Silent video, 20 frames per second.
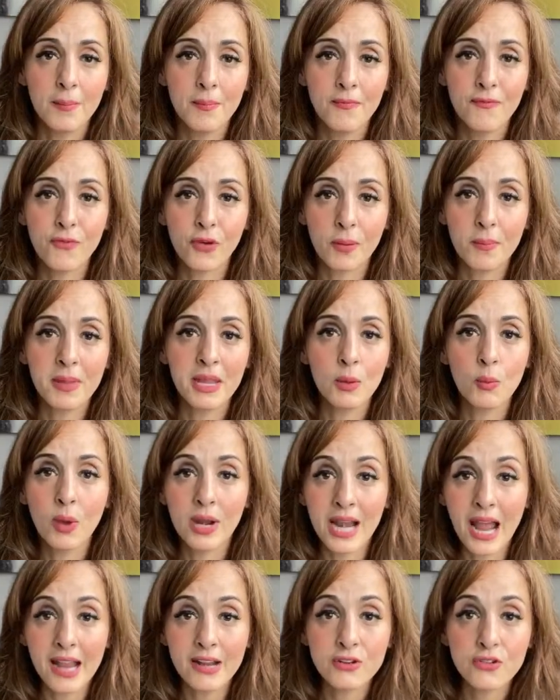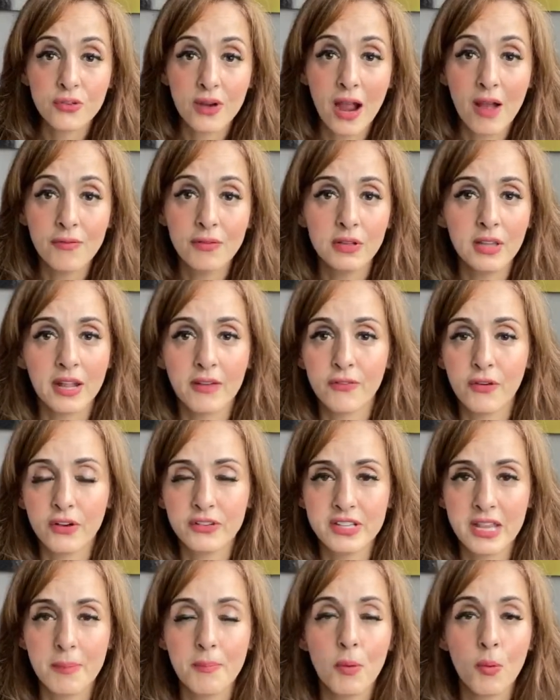For me, when I travel, like for
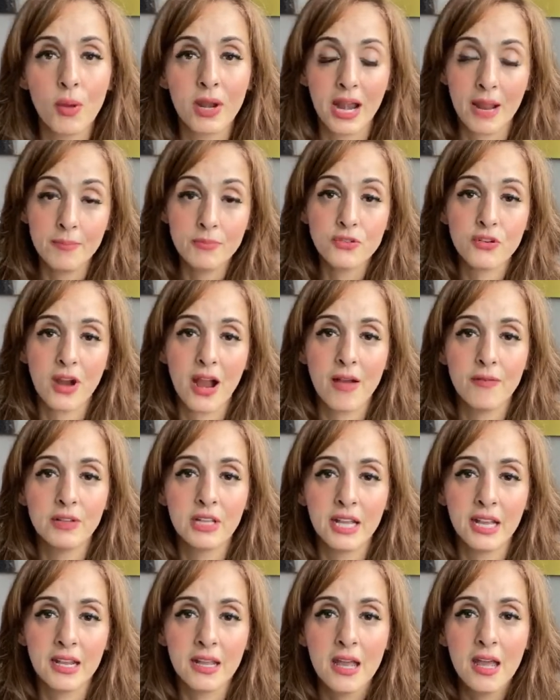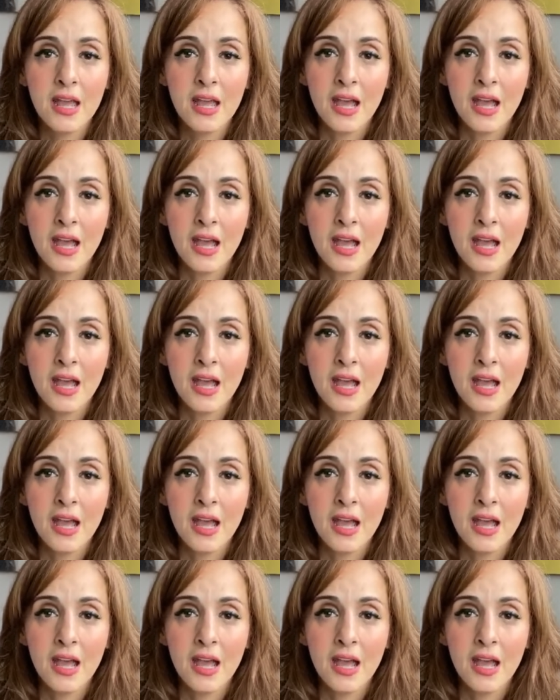example, when I'm traveling,